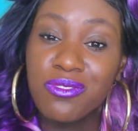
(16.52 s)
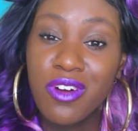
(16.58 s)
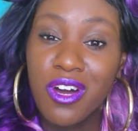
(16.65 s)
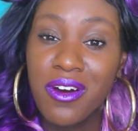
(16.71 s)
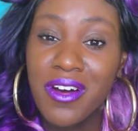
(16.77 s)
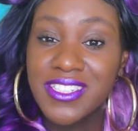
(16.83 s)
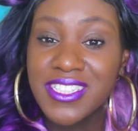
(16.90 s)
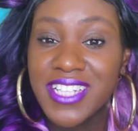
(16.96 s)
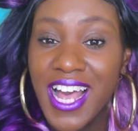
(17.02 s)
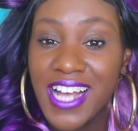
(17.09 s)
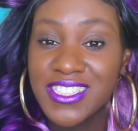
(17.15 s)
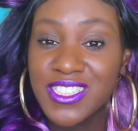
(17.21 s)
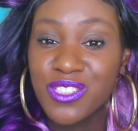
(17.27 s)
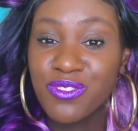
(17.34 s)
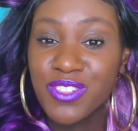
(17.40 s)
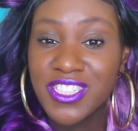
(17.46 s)
role as a
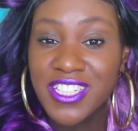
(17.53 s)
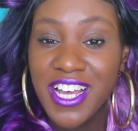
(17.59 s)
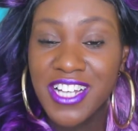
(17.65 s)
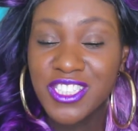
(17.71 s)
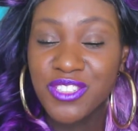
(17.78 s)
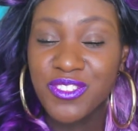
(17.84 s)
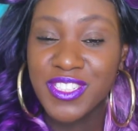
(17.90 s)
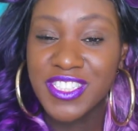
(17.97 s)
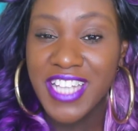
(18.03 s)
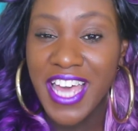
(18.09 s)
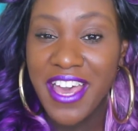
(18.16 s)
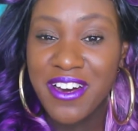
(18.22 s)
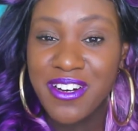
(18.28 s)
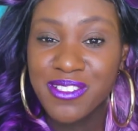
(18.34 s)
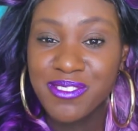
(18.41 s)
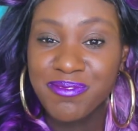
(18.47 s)
casting researcher
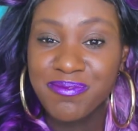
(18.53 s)
entail?